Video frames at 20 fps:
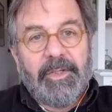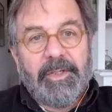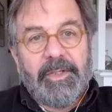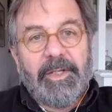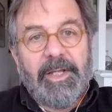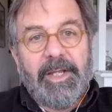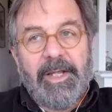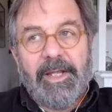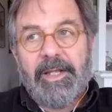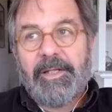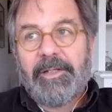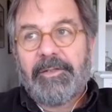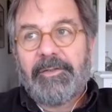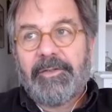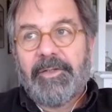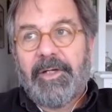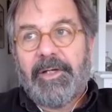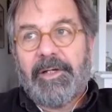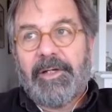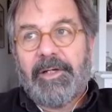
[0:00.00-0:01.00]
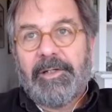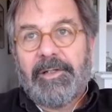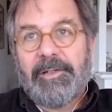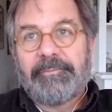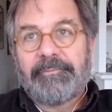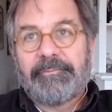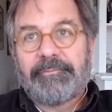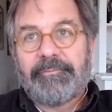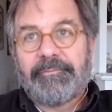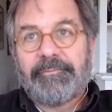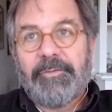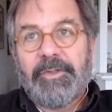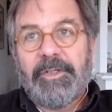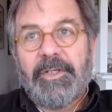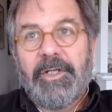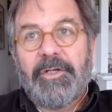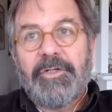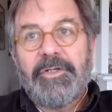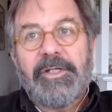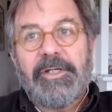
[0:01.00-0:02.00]
And,
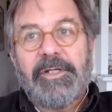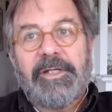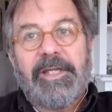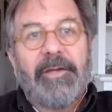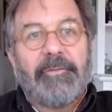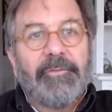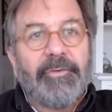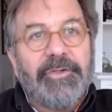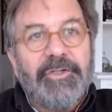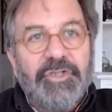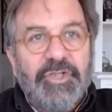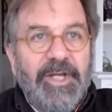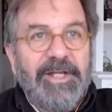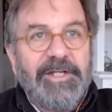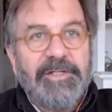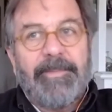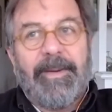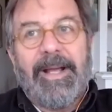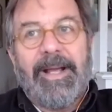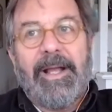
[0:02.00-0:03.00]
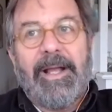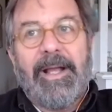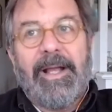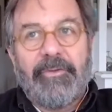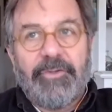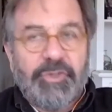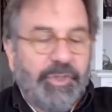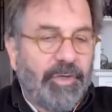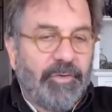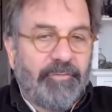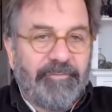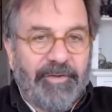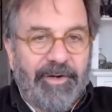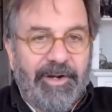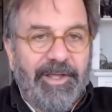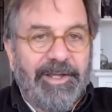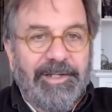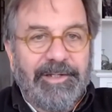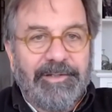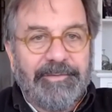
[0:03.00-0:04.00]
you can't really change biology
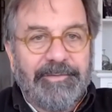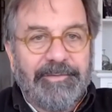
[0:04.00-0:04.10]
overnight.